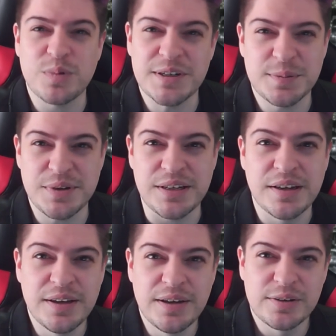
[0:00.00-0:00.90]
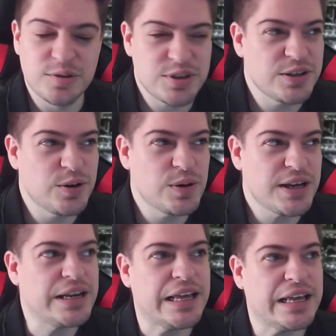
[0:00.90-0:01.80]
recipe, so she can go
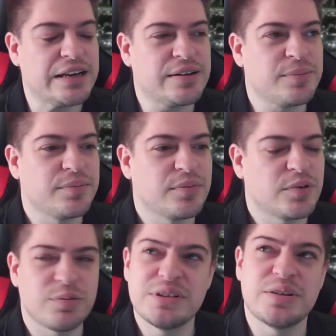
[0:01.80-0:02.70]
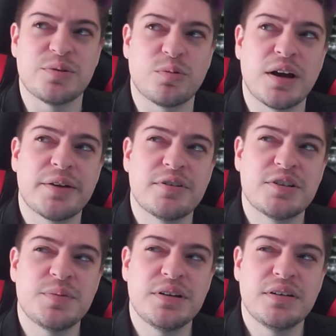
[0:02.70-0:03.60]
ahead and, or is it the rocket
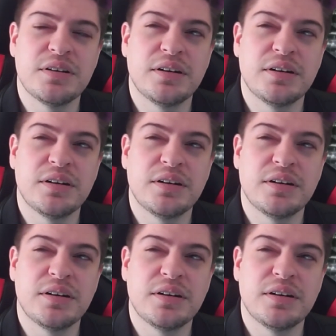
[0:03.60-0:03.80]
recipe?